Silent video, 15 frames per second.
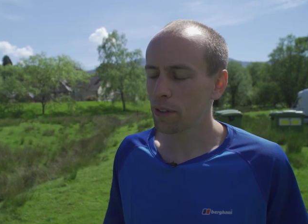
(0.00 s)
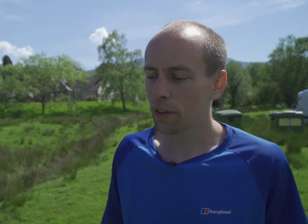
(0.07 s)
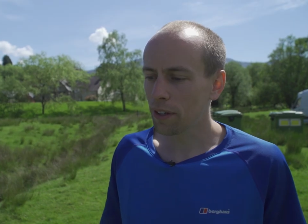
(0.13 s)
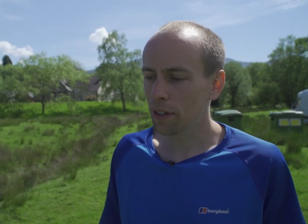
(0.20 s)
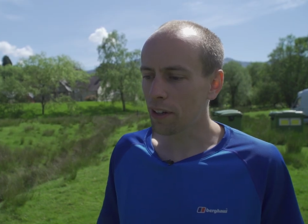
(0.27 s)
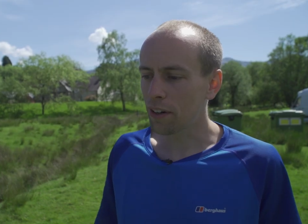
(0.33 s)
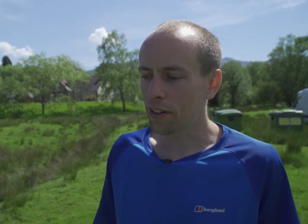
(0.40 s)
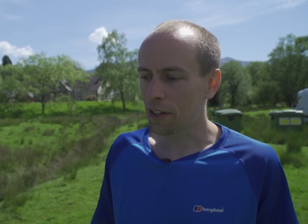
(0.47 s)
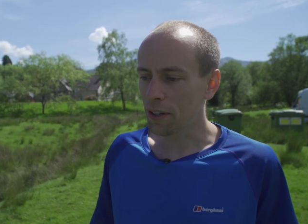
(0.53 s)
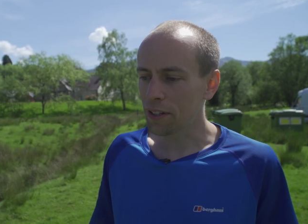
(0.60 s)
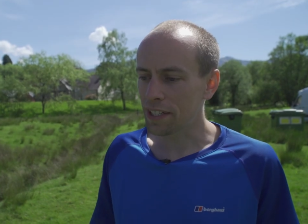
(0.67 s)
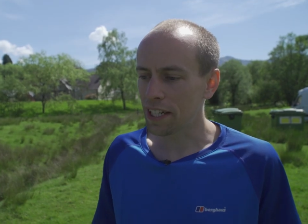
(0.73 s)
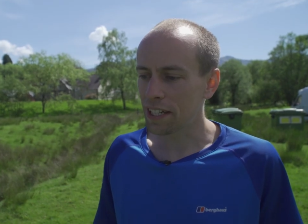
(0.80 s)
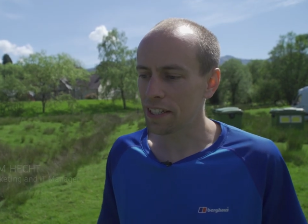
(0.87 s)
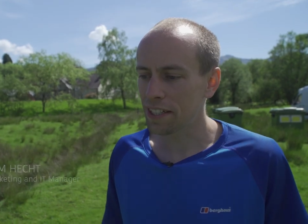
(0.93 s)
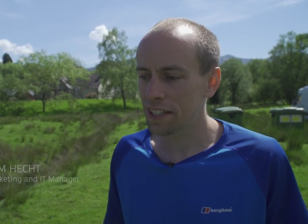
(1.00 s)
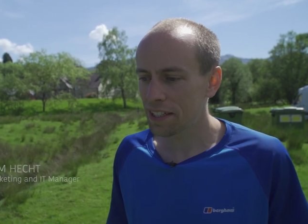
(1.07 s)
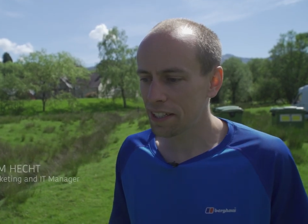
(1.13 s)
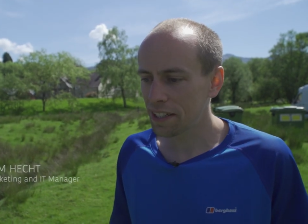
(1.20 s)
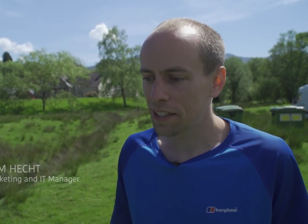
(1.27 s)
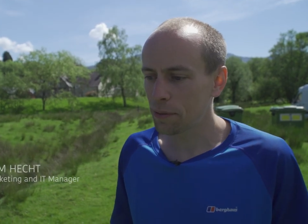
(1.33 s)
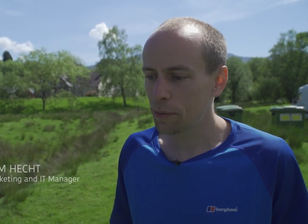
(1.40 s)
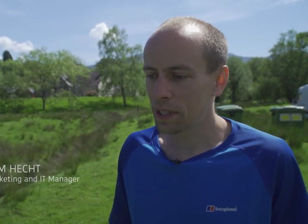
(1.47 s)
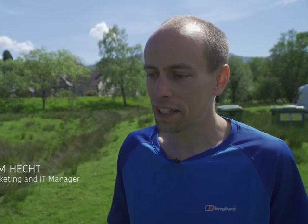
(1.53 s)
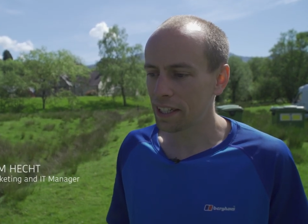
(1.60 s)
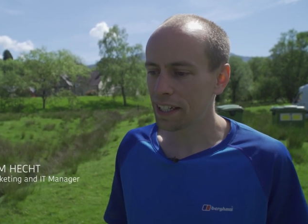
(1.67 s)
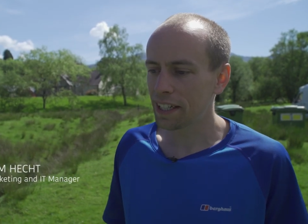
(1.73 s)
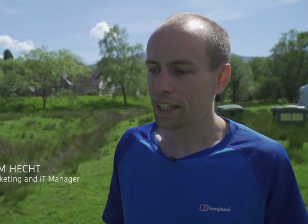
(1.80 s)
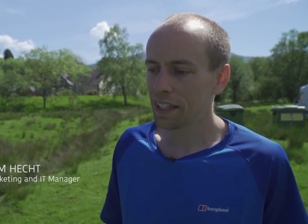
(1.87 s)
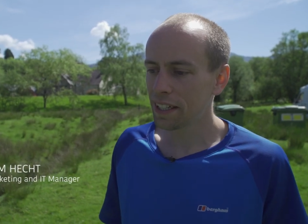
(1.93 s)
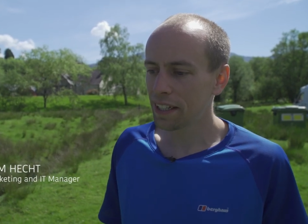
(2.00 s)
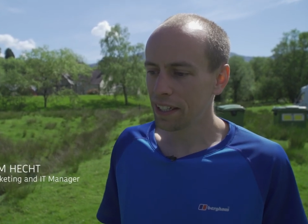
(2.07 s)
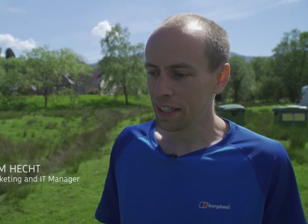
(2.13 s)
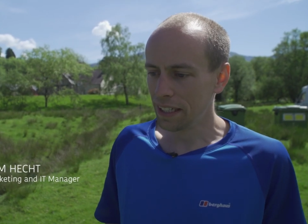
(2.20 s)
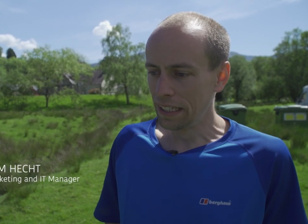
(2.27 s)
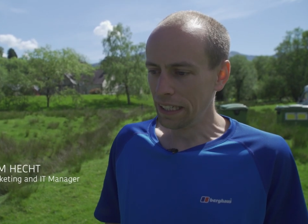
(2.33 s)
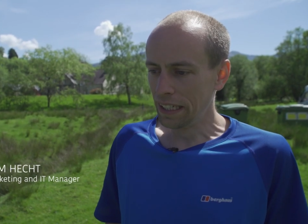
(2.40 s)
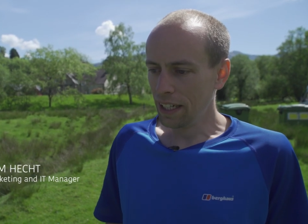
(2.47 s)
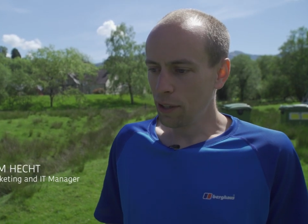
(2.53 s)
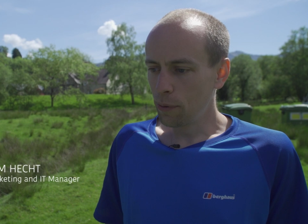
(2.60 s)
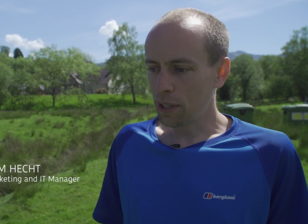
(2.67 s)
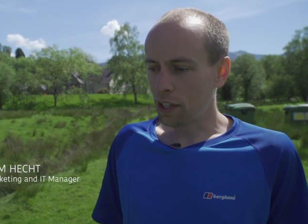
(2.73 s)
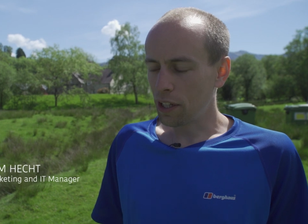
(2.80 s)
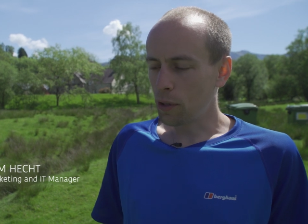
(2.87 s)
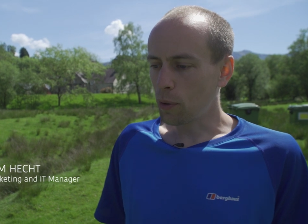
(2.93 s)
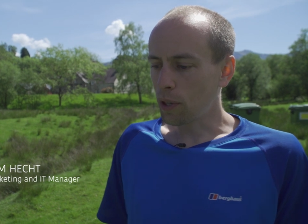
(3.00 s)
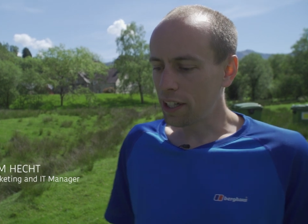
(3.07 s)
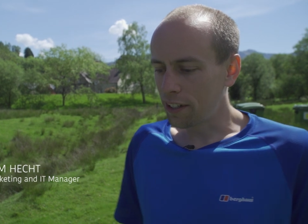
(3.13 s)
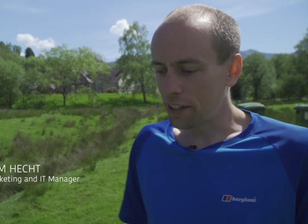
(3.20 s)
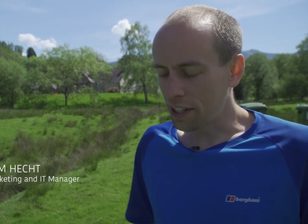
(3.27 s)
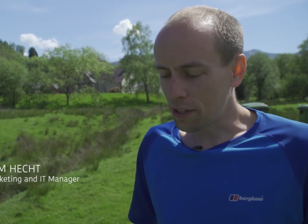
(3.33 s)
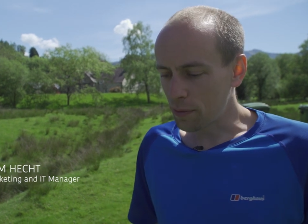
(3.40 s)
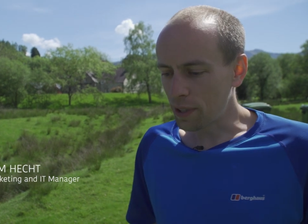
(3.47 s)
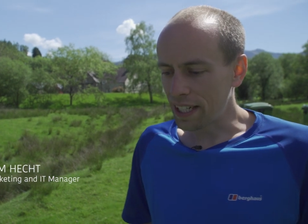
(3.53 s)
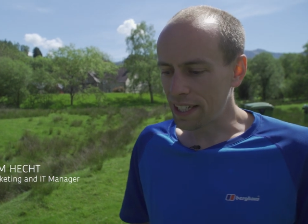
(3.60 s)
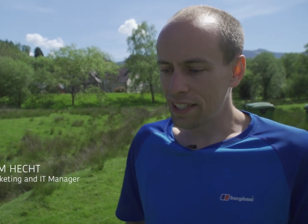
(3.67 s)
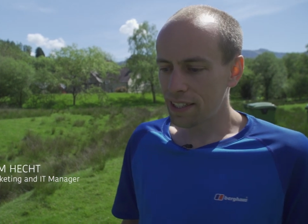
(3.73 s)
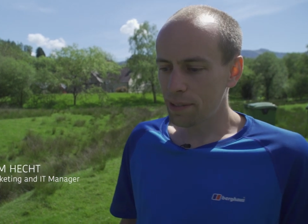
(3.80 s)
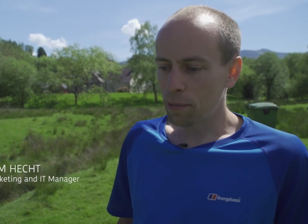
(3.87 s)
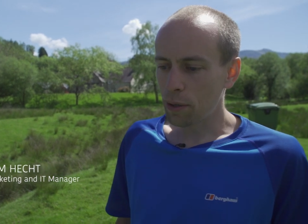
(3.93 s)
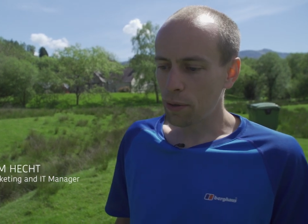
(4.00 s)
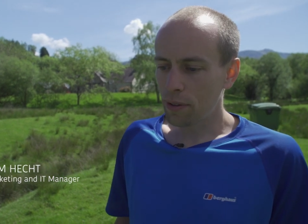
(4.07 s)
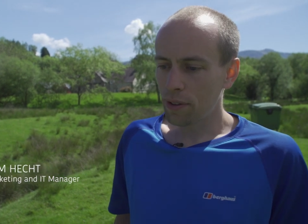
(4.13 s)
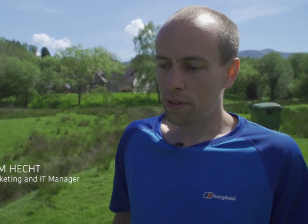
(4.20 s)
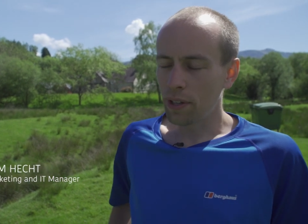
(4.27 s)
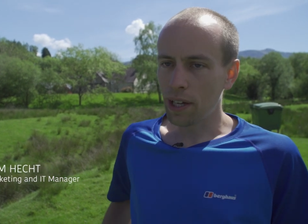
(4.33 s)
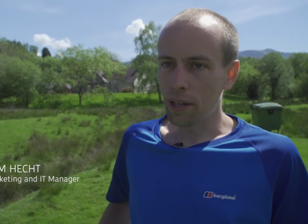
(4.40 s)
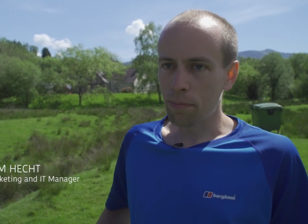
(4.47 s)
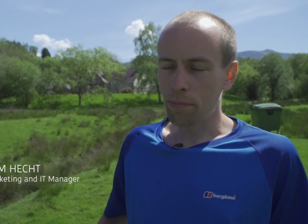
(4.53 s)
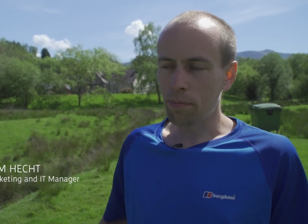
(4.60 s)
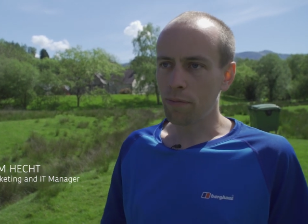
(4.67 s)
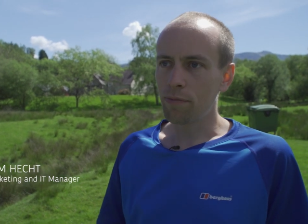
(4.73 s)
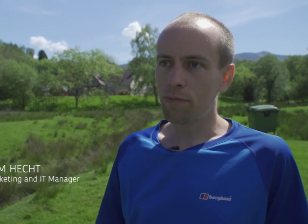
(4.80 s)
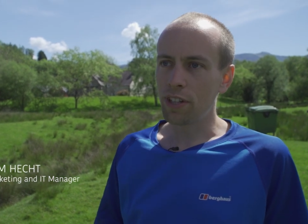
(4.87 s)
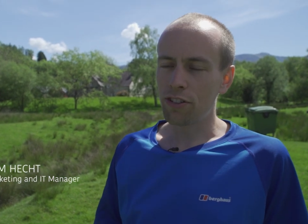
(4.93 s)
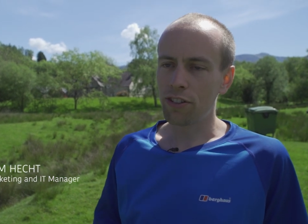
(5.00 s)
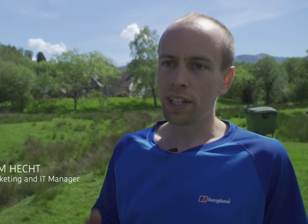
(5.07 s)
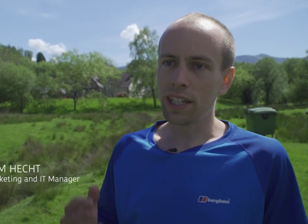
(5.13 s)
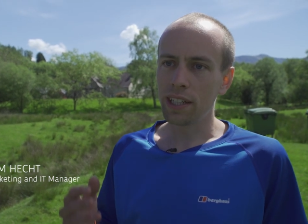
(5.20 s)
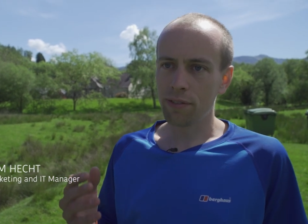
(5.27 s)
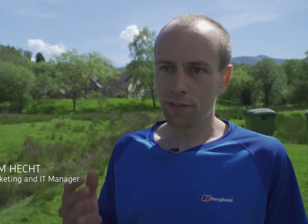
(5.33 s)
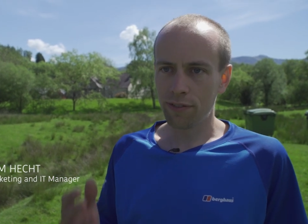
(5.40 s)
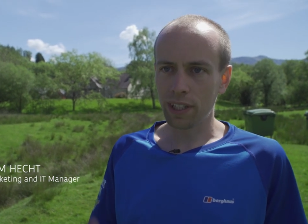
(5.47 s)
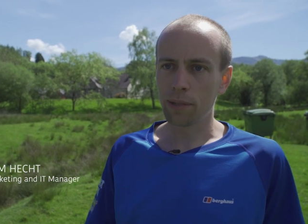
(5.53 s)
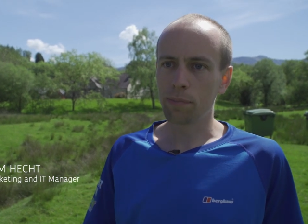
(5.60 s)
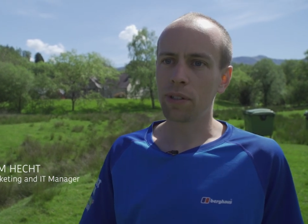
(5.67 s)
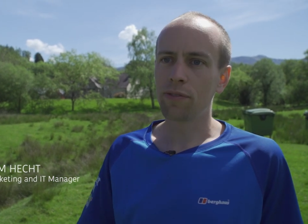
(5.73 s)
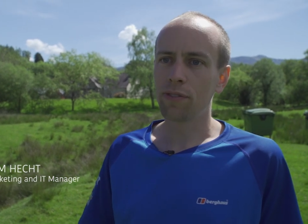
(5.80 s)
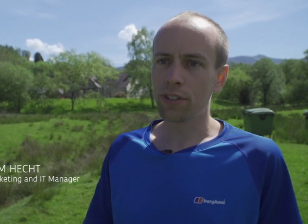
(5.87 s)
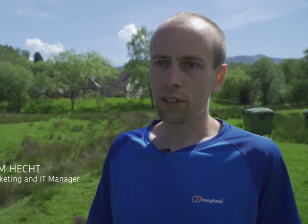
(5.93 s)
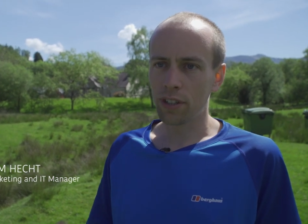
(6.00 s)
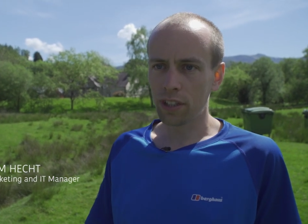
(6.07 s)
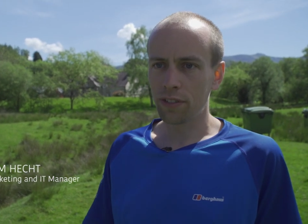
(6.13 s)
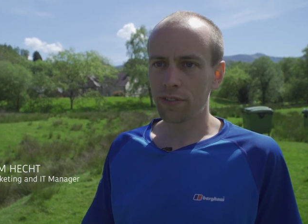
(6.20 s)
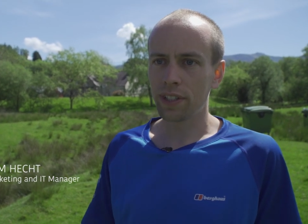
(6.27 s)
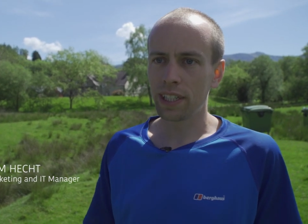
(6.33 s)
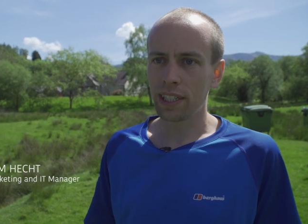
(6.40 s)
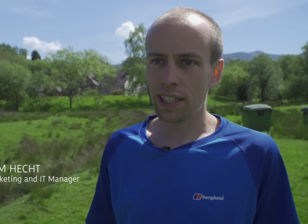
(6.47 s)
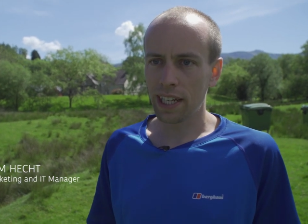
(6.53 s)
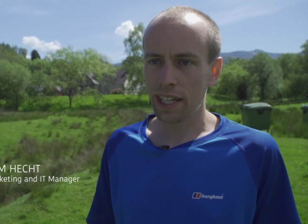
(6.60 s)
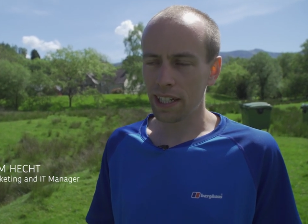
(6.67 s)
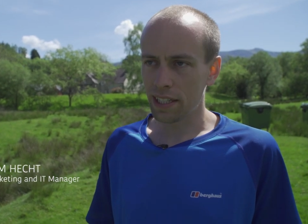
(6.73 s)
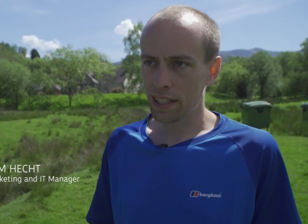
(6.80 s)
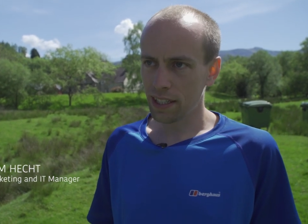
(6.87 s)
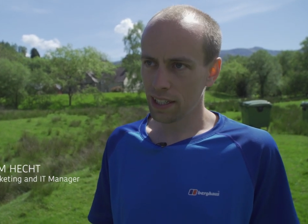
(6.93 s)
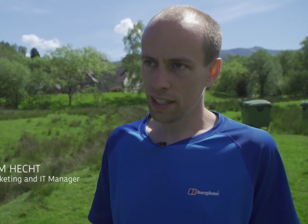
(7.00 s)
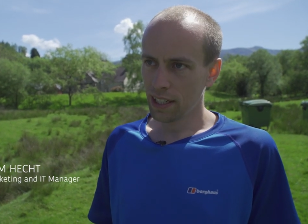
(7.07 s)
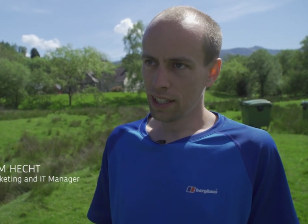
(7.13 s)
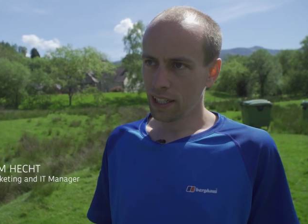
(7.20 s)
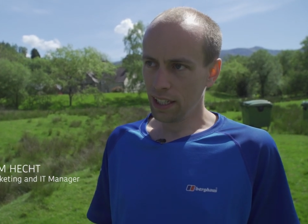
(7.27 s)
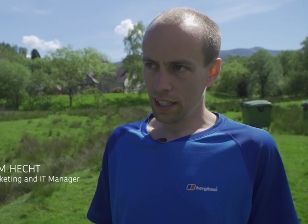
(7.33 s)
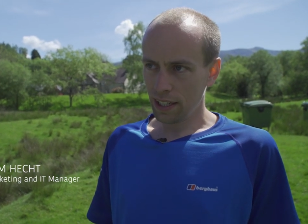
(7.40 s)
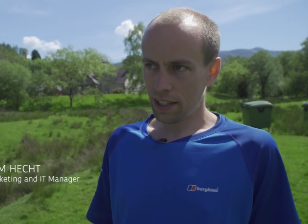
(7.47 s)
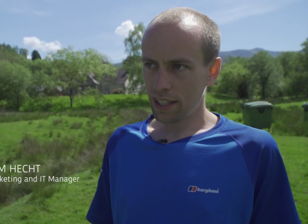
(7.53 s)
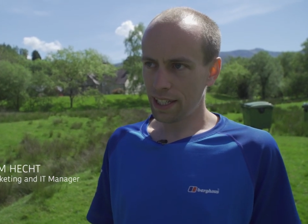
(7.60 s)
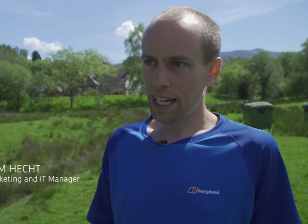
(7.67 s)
We've got a lot of content that we can we can acquire at this race, both um, visually, film and photography, and the